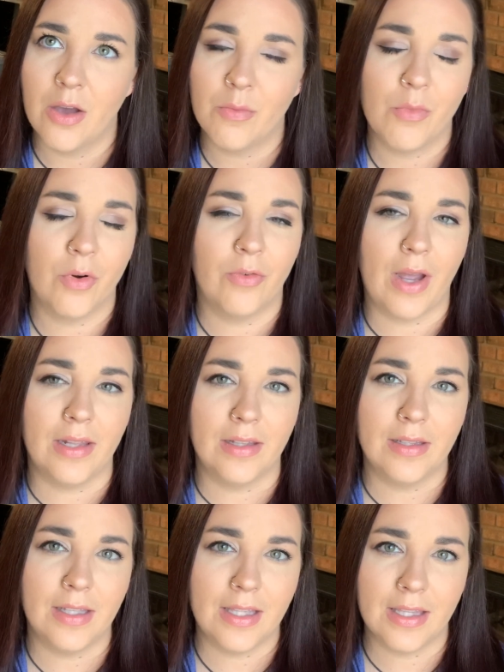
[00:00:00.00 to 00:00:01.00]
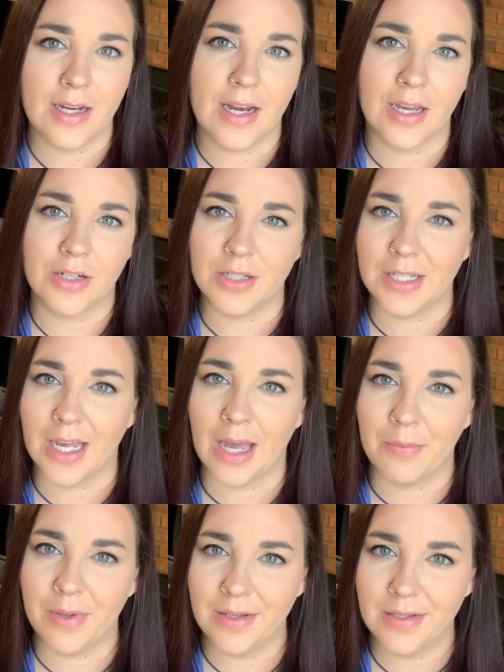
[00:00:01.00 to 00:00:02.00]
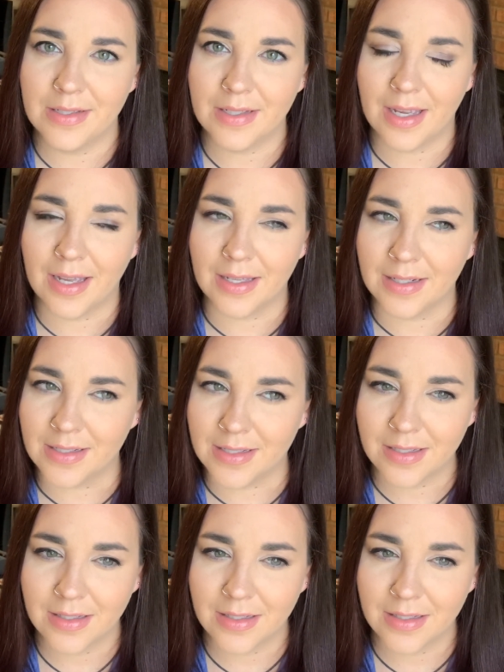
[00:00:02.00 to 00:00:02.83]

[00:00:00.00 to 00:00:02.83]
more violently than it actually happened. And